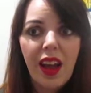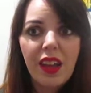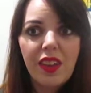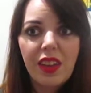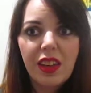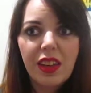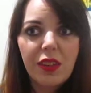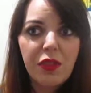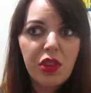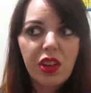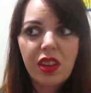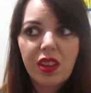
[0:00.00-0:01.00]
And then if
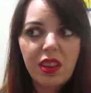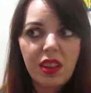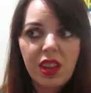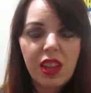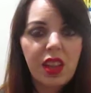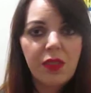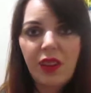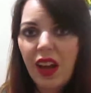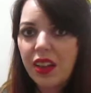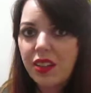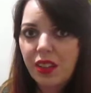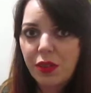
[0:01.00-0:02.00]
you're thinking of
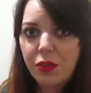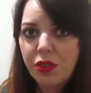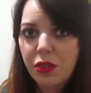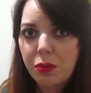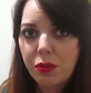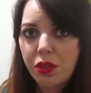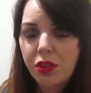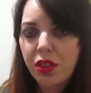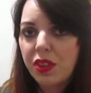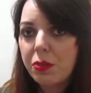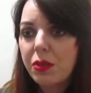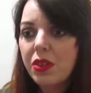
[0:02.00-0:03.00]
asking for some for
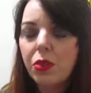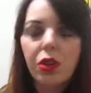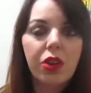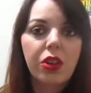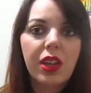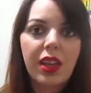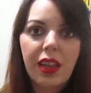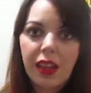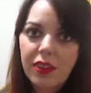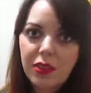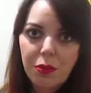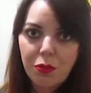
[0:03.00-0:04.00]
Christmas, or you're going to
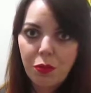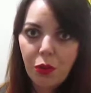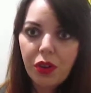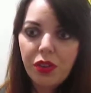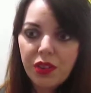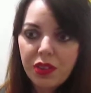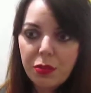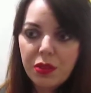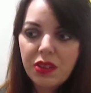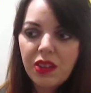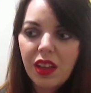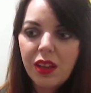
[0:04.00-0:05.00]
get some for
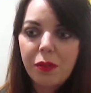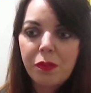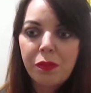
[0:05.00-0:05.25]
Christmas, then